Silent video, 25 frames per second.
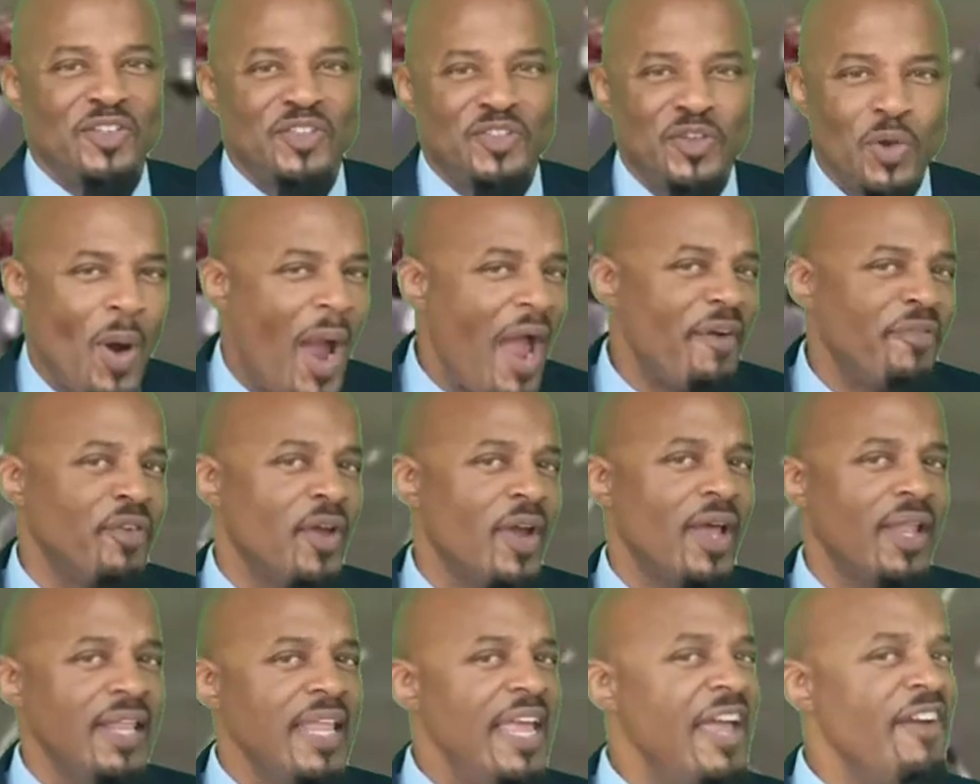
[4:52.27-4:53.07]
So
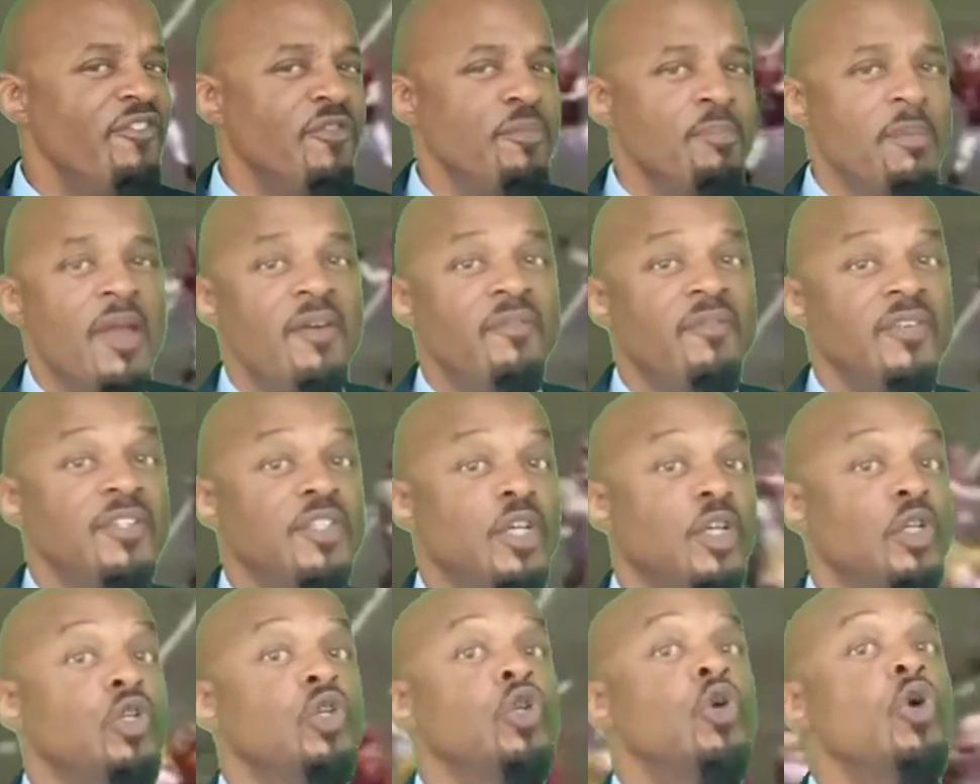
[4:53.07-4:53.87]
after I left
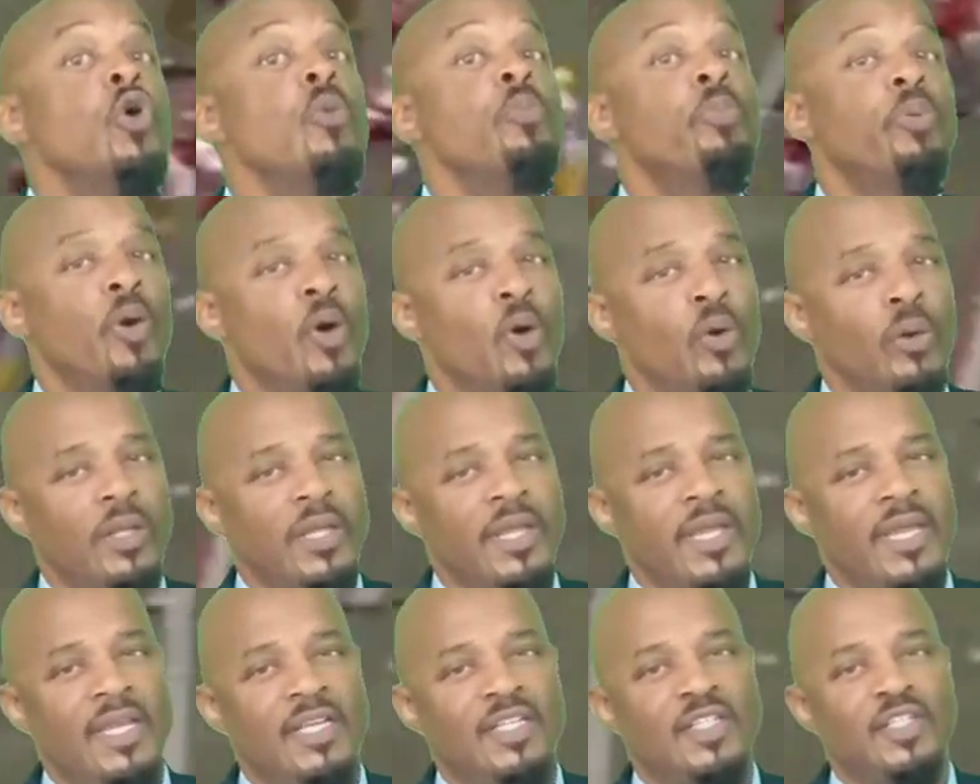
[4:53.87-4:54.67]
Memphis, a new pro
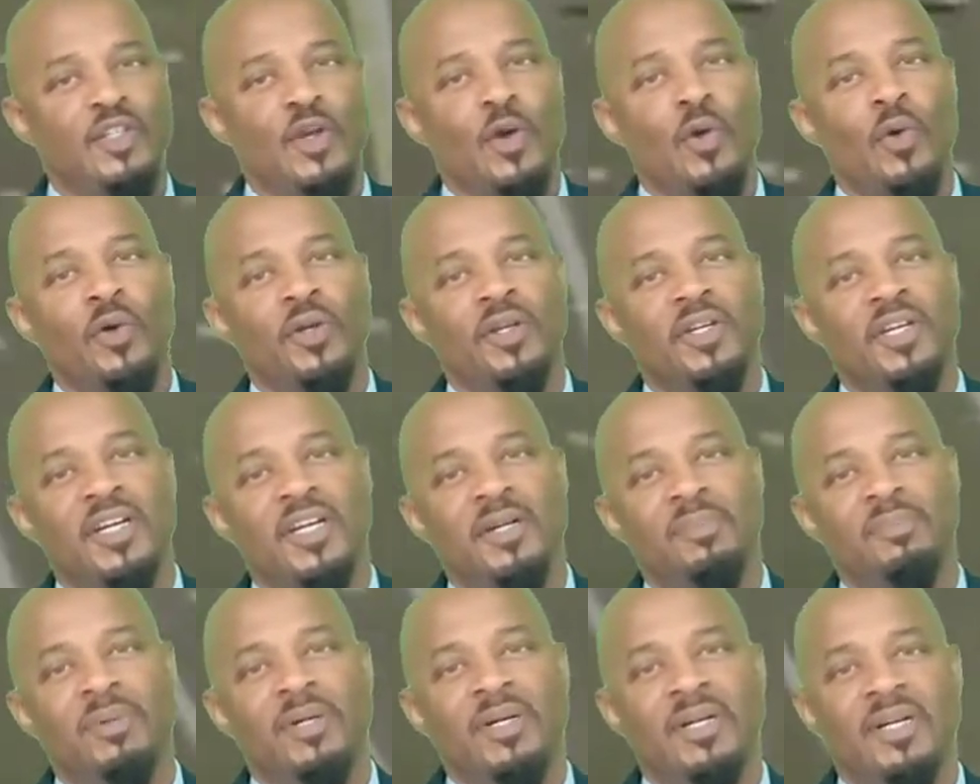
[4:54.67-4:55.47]
league showed
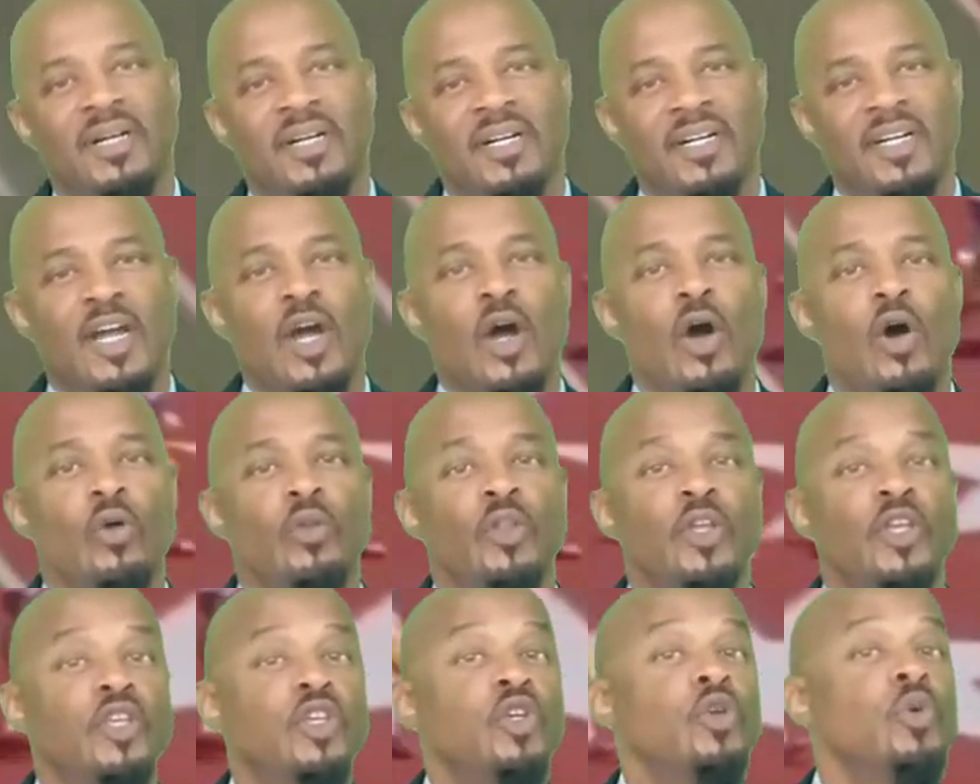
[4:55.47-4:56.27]
up
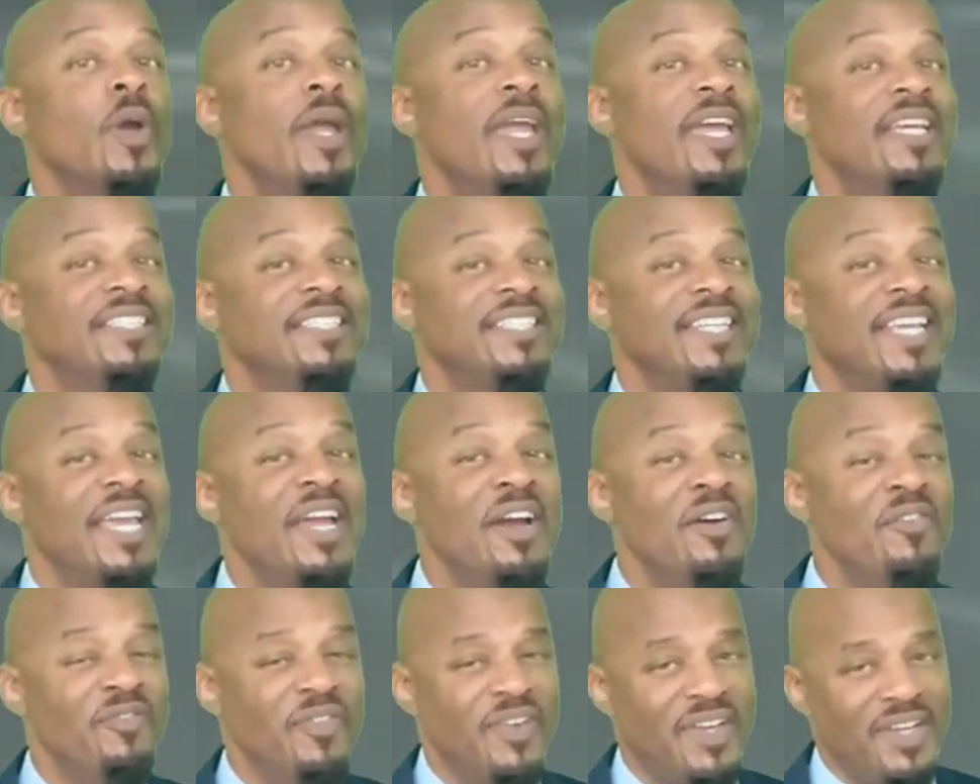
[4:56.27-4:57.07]
called the
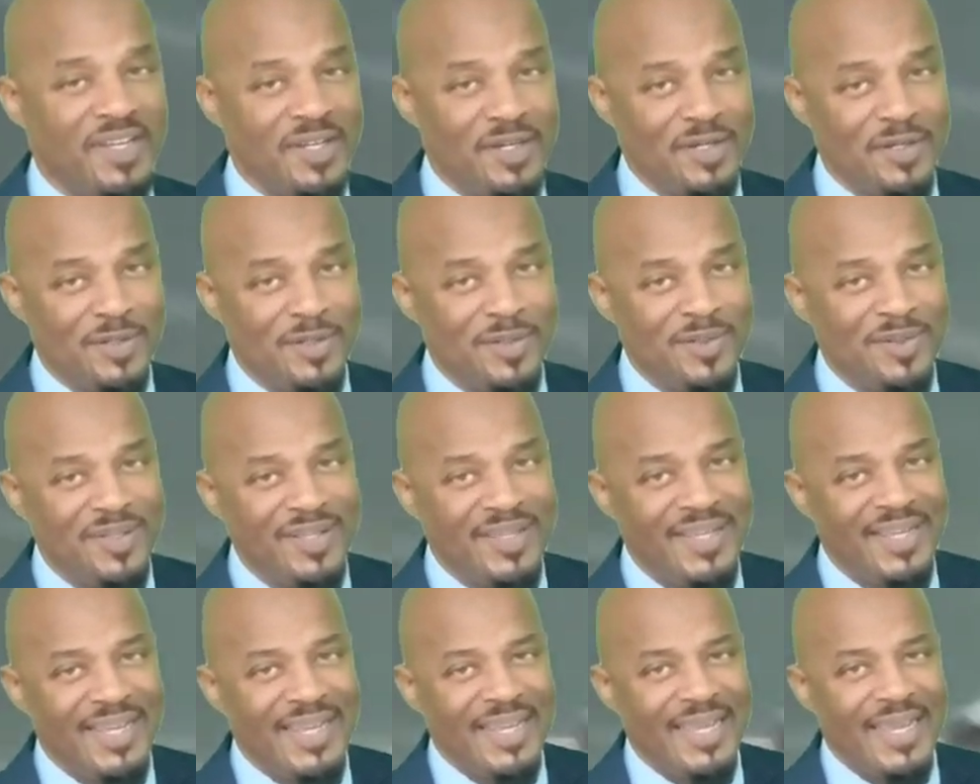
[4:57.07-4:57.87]
USFL.
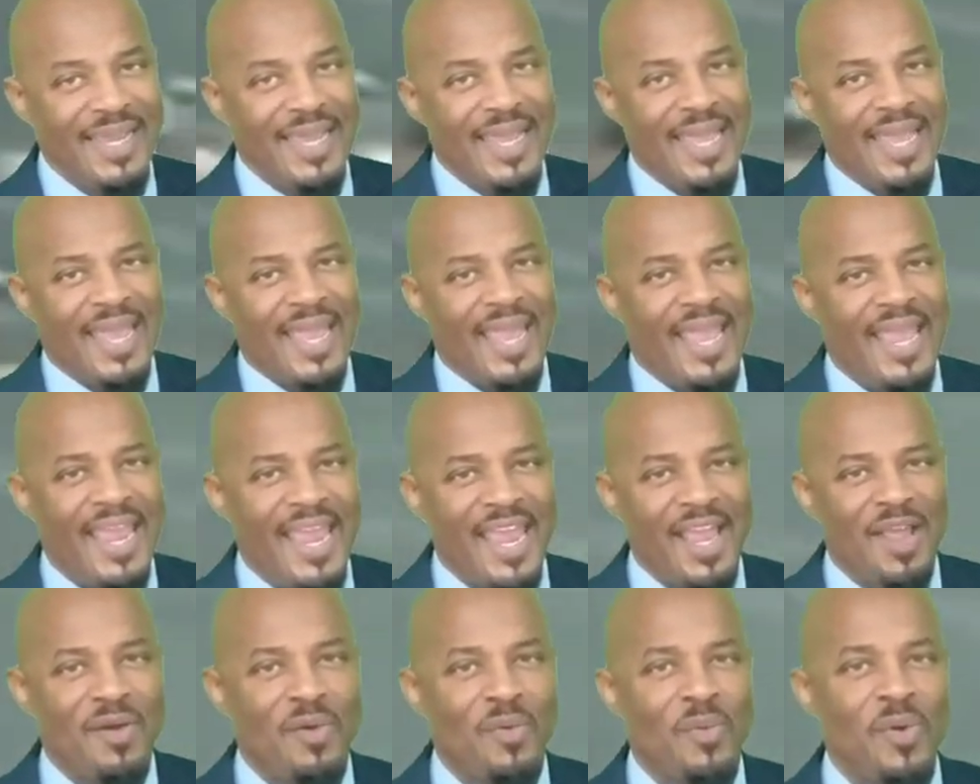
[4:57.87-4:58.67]

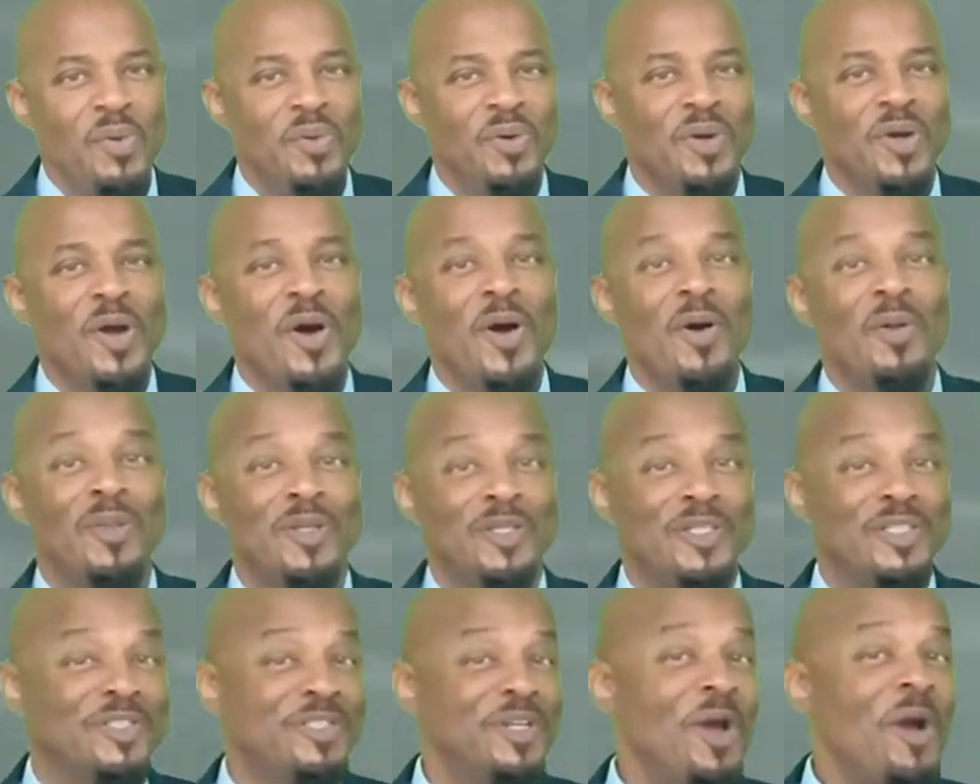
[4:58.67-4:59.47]
And we were called
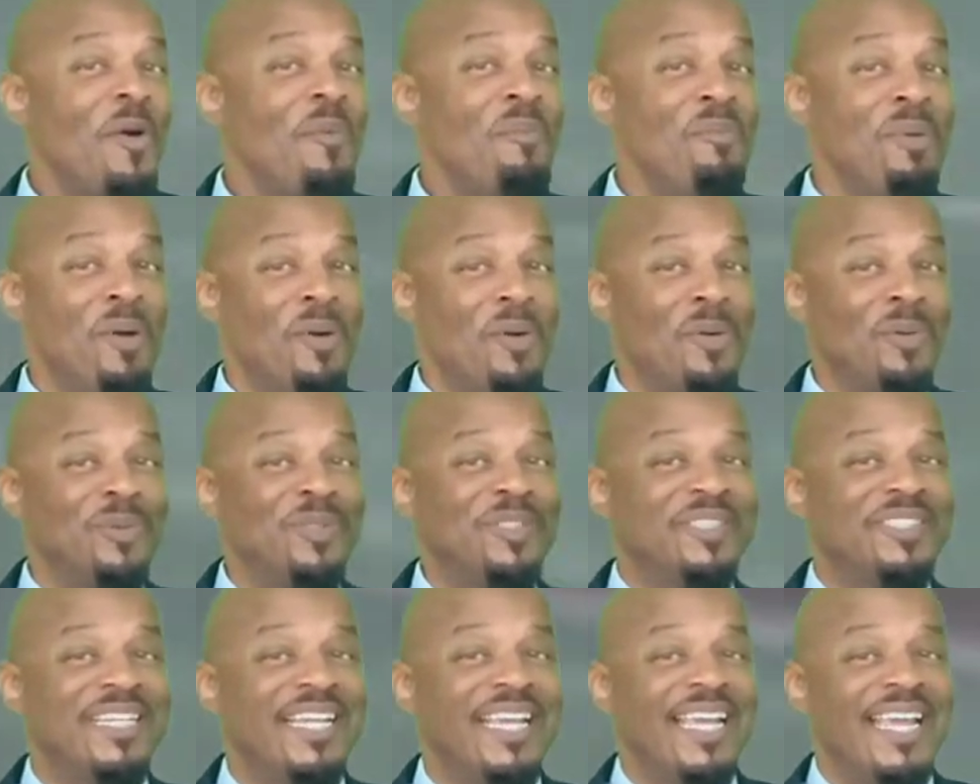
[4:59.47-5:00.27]
the
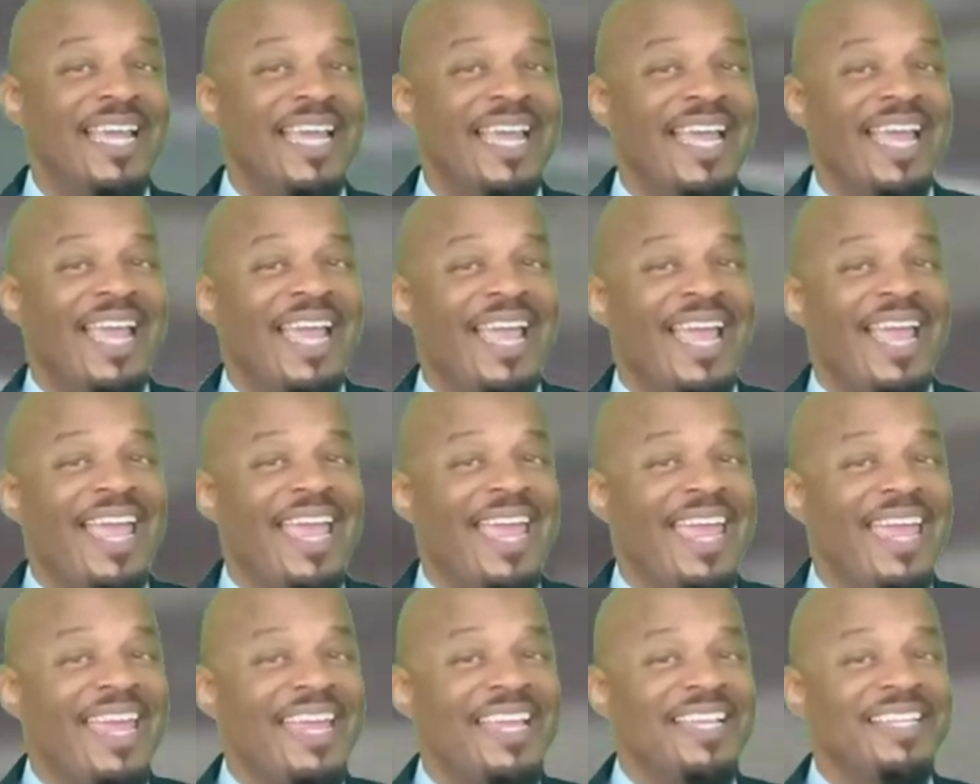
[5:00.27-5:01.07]
Showboats
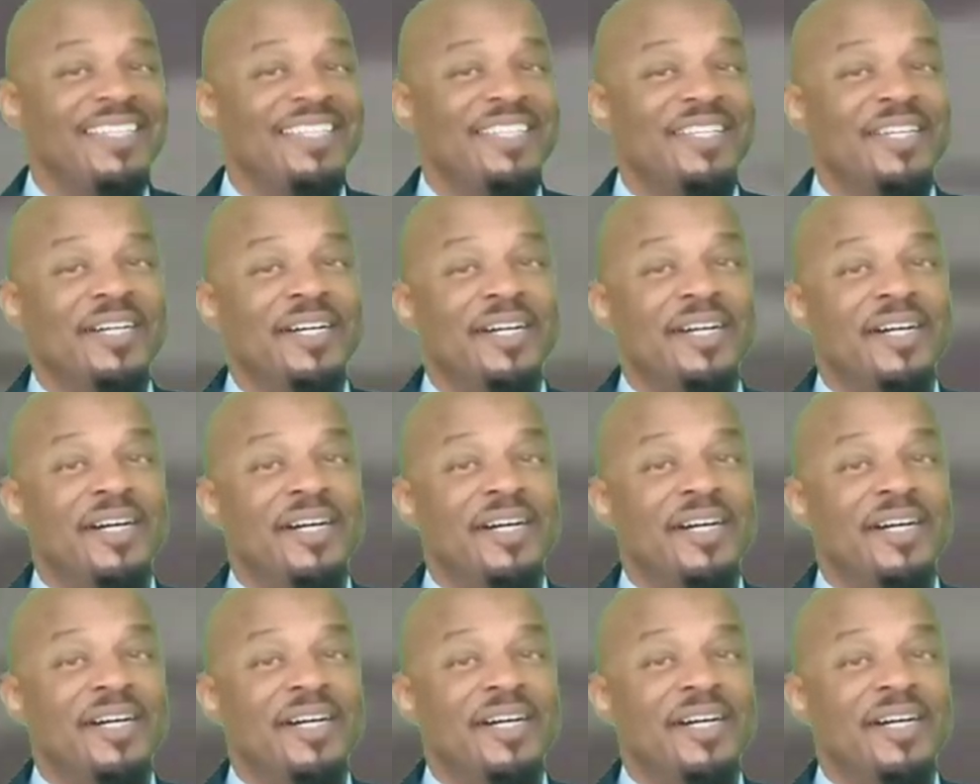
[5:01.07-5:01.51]
And